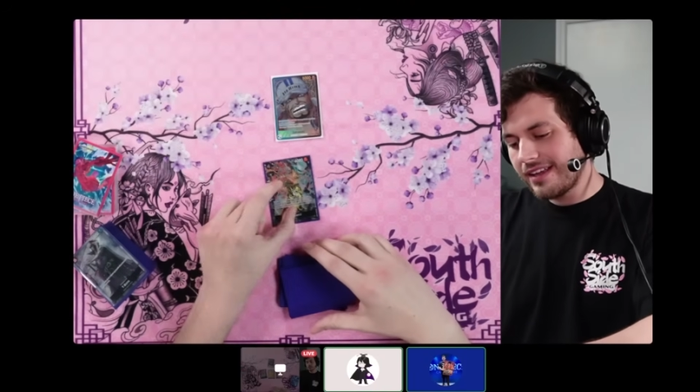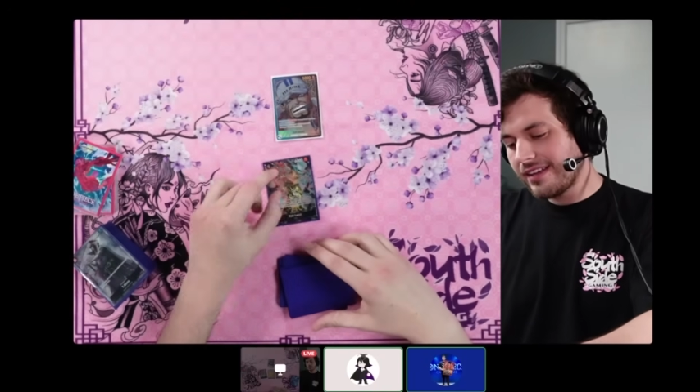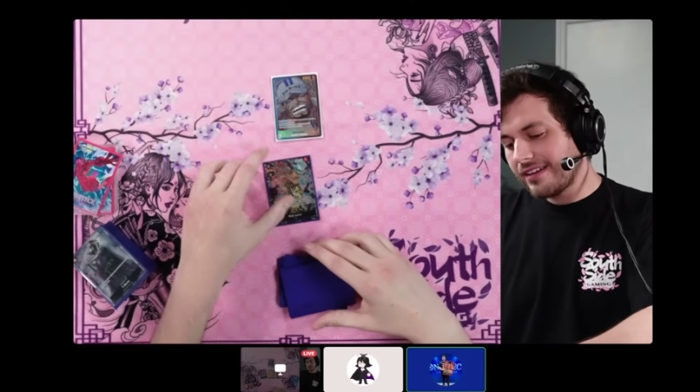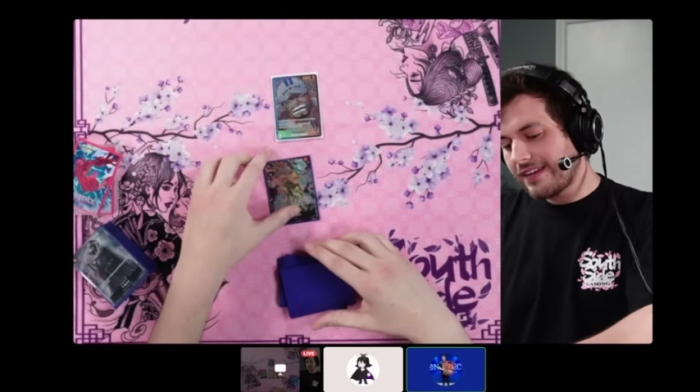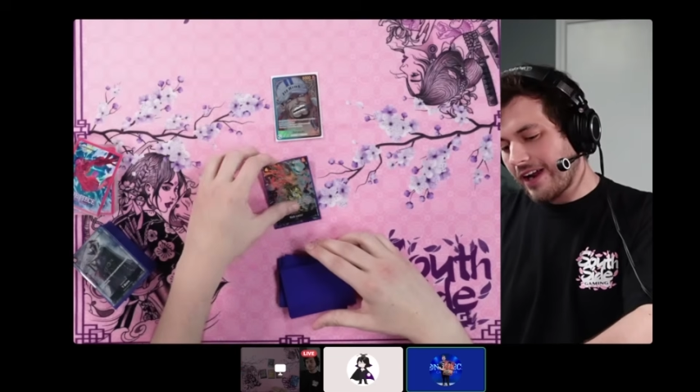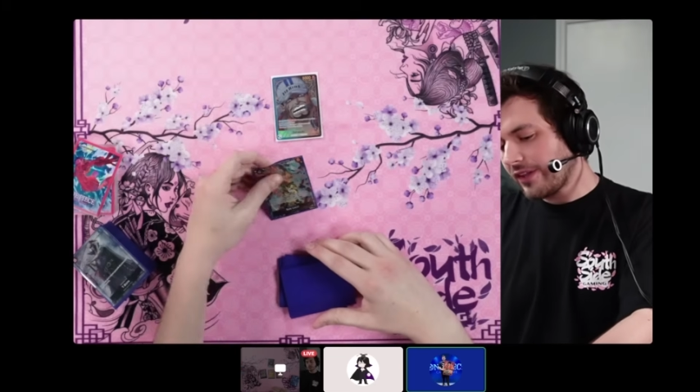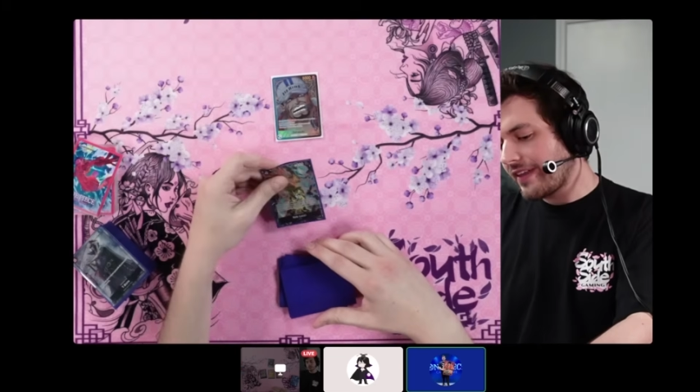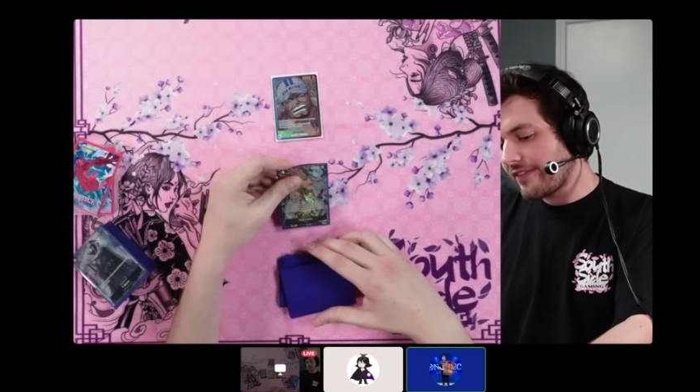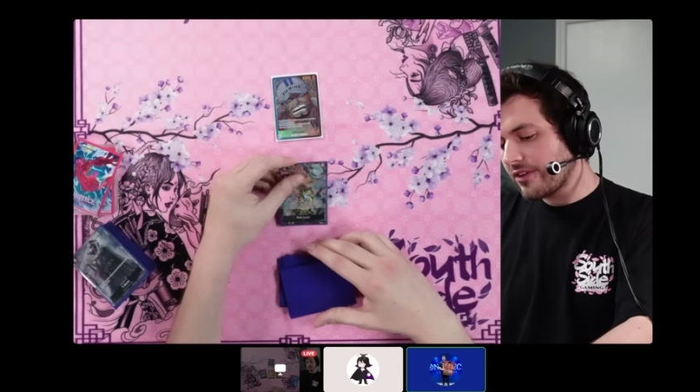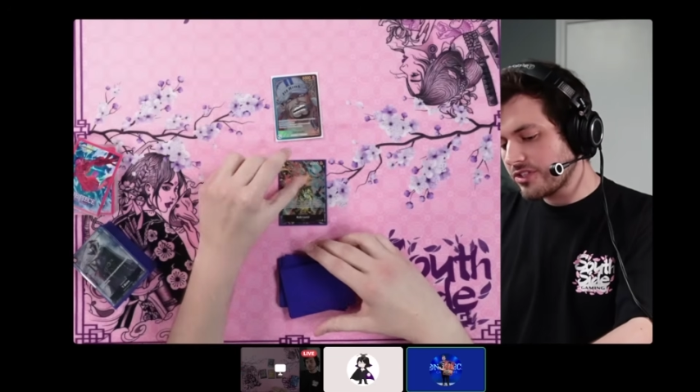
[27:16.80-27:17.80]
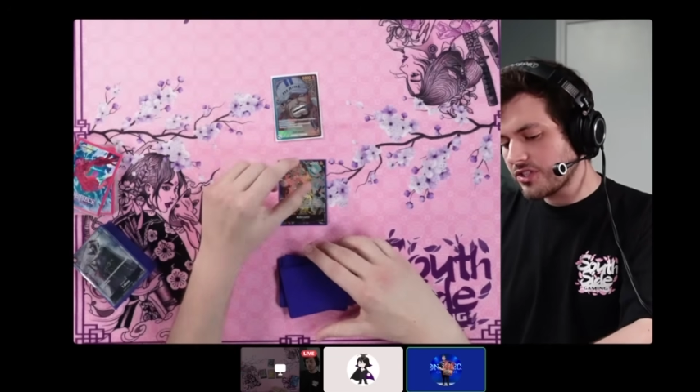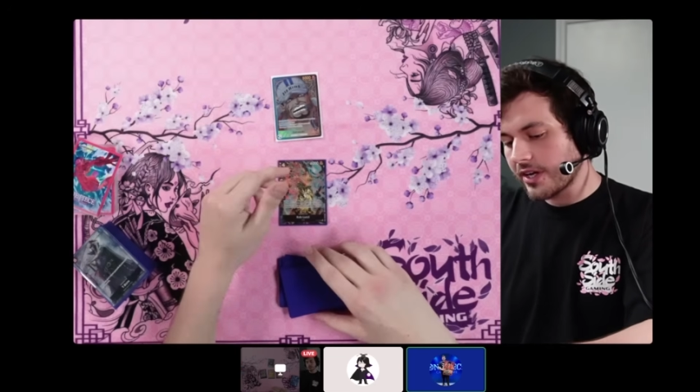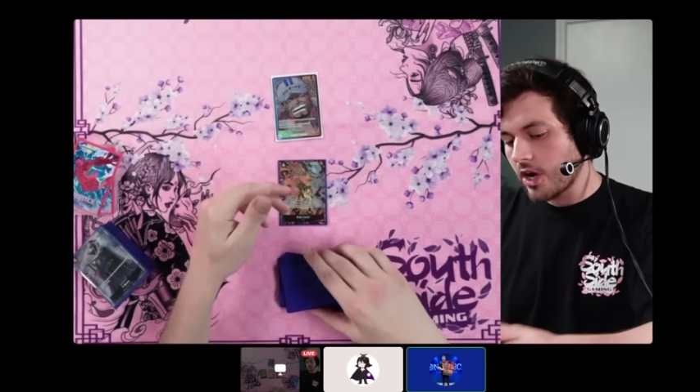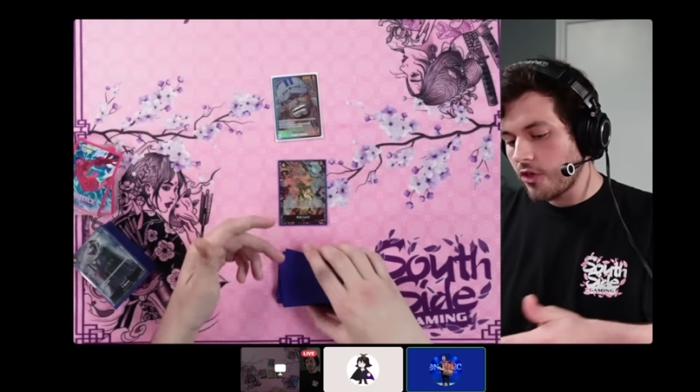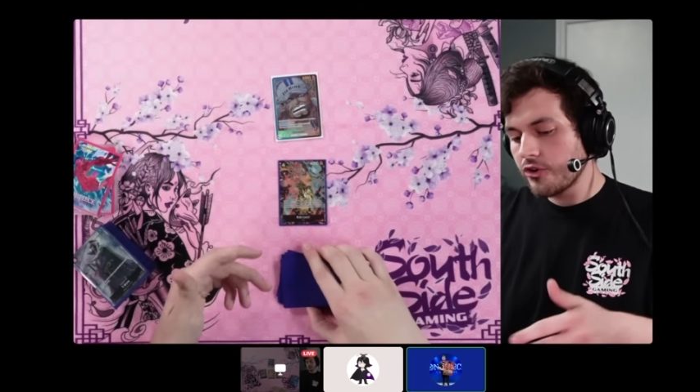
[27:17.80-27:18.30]
Not only that, there's just like
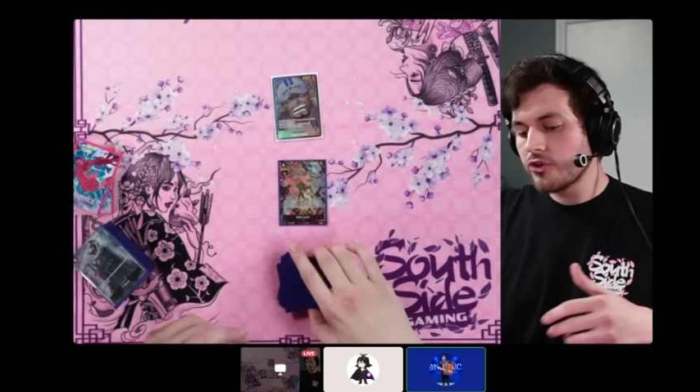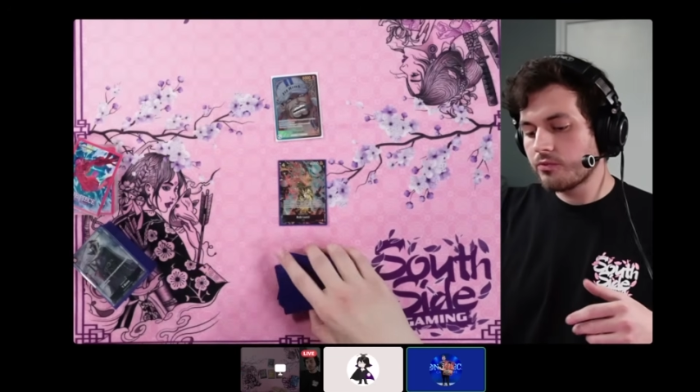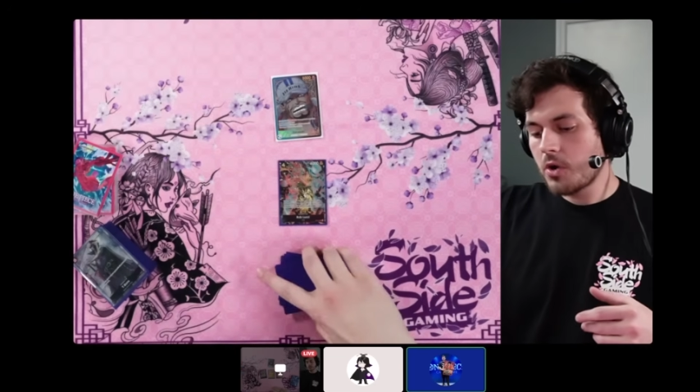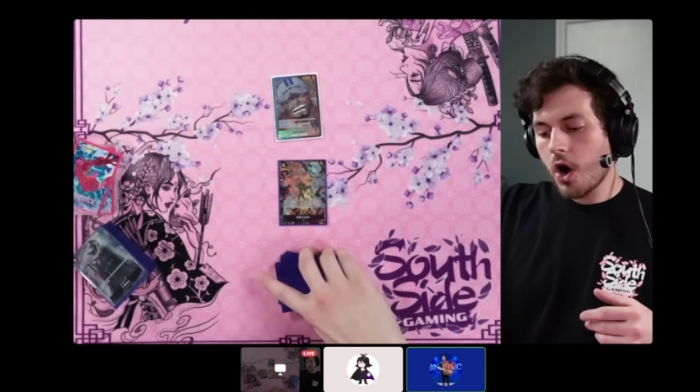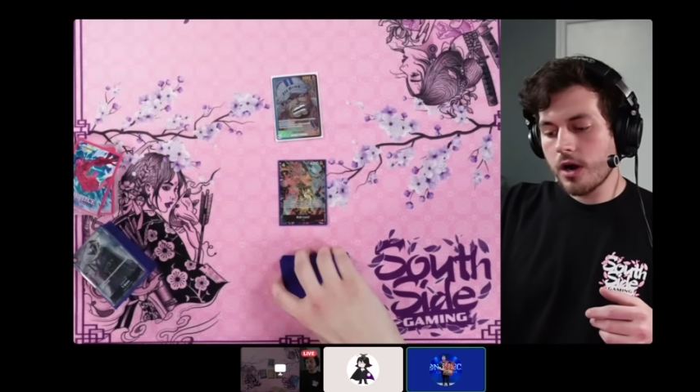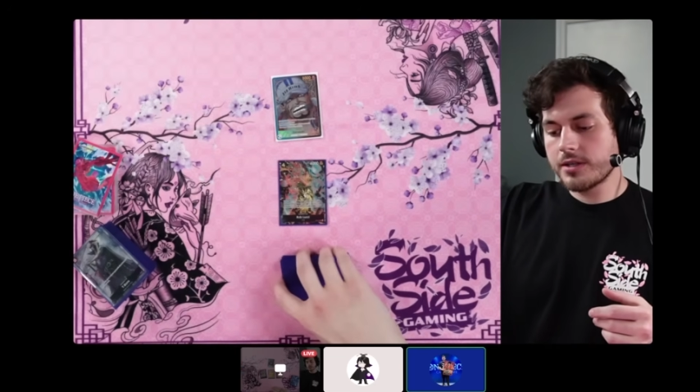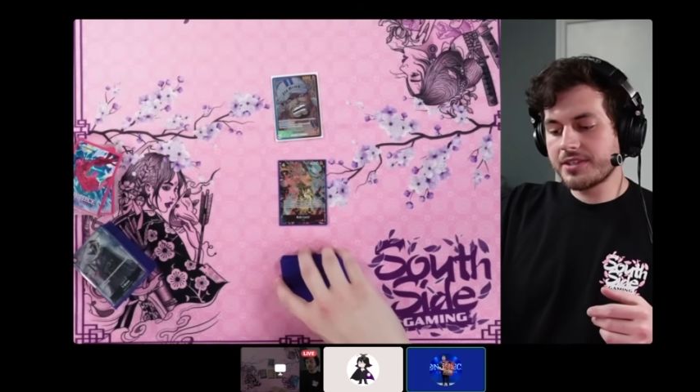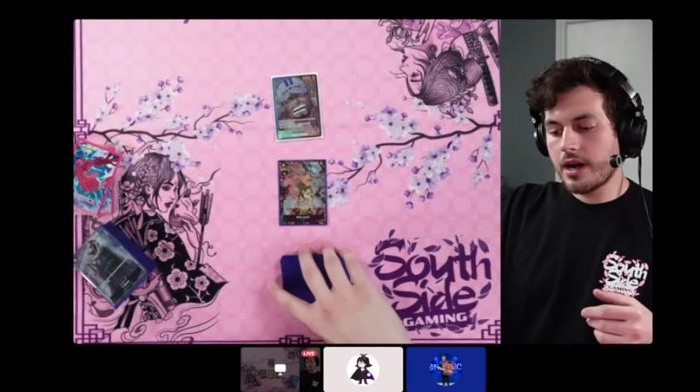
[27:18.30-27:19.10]
other cards that